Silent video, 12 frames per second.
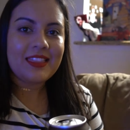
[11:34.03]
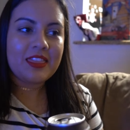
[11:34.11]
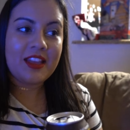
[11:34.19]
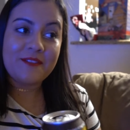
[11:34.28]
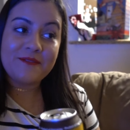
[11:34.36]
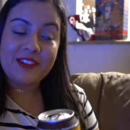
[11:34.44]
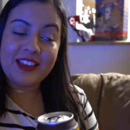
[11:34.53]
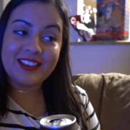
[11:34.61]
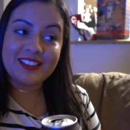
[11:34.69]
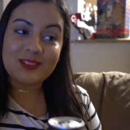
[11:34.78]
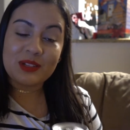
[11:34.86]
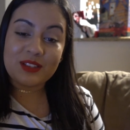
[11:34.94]
that
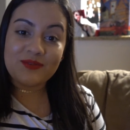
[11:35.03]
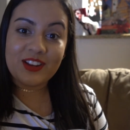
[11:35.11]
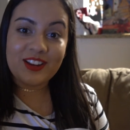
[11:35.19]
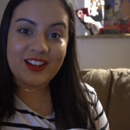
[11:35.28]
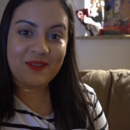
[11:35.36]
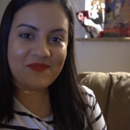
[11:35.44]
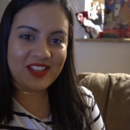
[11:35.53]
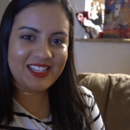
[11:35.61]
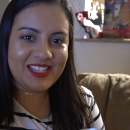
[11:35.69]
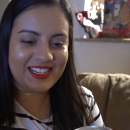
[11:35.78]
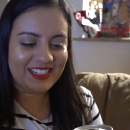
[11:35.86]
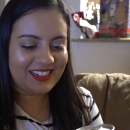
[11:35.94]
face wasn't yeah. very
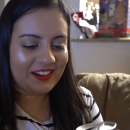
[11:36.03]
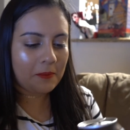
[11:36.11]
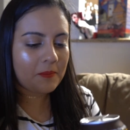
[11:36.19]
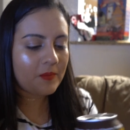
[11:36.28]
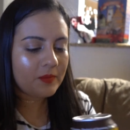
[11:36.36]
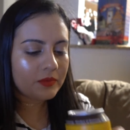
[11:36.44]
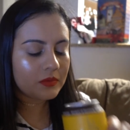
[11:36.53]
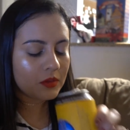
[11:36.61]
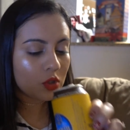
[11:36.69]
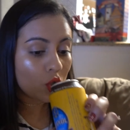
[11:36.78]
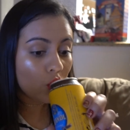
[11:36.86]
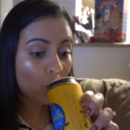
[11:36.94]
convincing. Yeah.
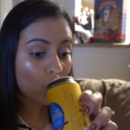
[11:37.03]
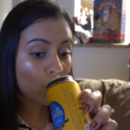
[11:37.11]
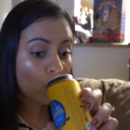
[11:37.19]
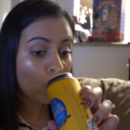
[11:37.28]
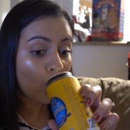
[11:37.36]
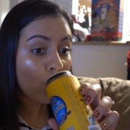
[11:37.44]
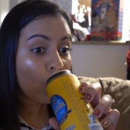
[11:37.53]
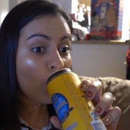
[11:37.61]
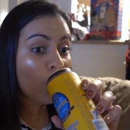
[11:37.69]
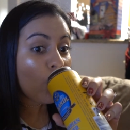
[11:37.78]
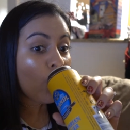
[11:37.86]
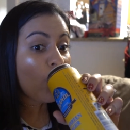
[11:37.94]
Wasn't sure what
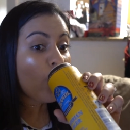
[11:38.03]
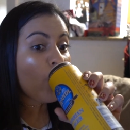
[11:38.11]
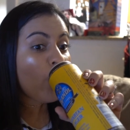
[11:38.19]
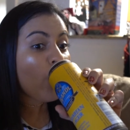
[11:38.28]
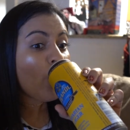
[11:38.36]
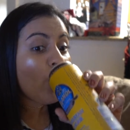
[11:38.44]
I was tasting.